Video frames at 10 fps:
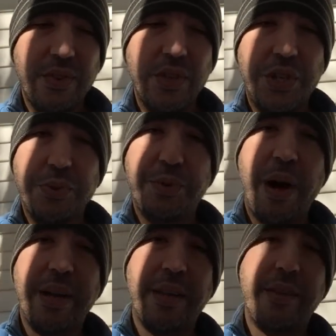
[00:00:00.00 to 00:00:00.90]
She
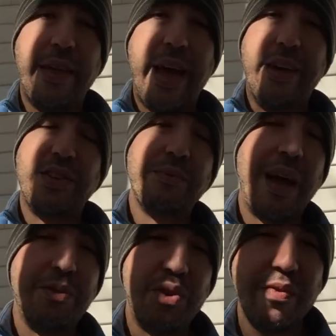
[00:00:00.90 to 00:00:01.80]
responded to that.
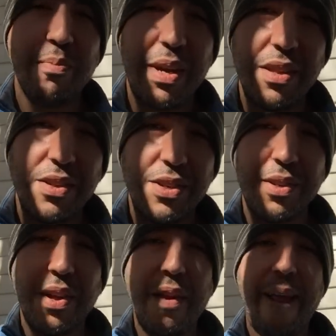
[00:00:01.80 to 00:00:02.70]
Sometimes you have to be a
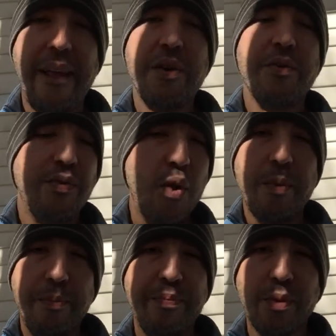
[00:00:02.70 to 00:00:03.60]
little
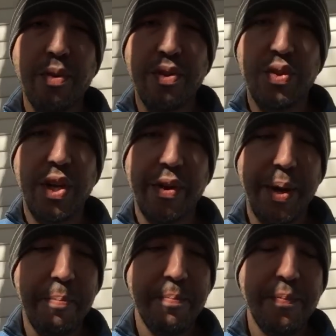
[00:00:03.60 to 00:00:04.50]
firm with
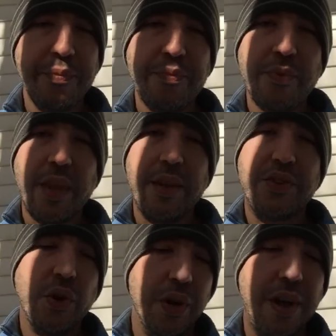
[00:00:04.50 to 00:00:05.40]
Siri.
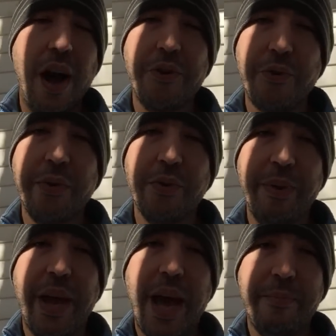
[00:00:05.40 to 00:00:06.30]
Sean Connery would
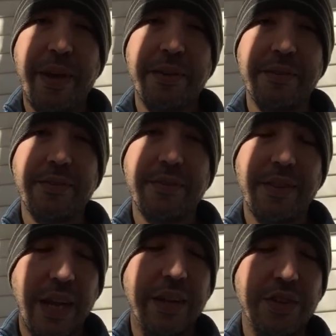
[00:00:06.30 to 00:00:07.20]
be happy
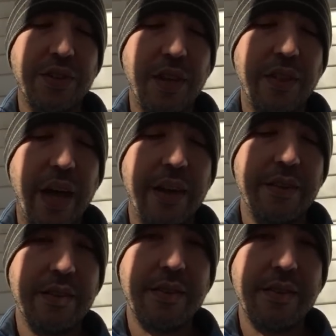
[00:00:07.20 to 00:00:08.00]
that I just did that.